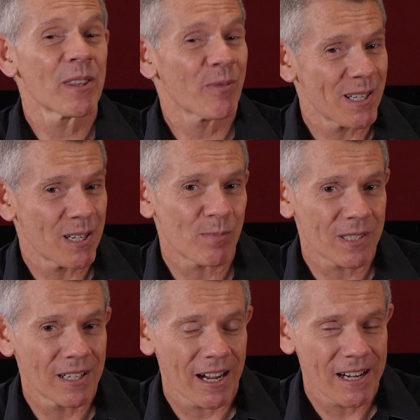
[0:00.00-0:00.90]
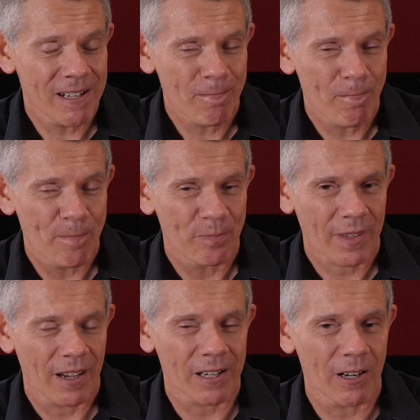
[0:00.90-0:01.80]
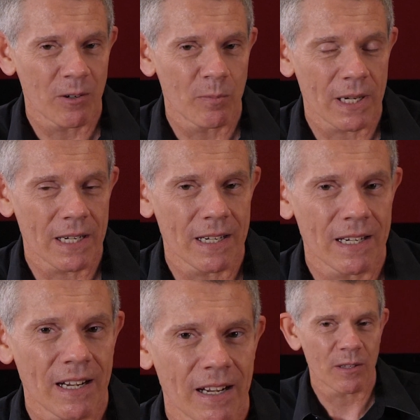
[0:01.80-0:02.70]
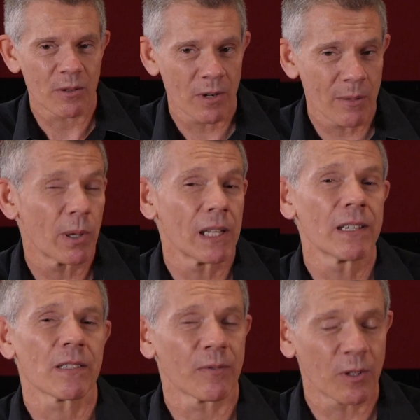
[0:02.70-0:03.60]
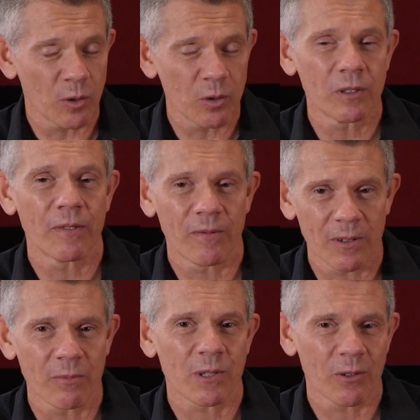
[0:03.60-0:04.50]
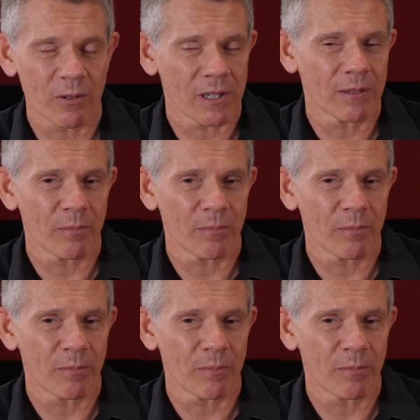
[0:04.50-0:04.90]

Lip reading: 3 tips today are going to be the 3 pillars of good film scoring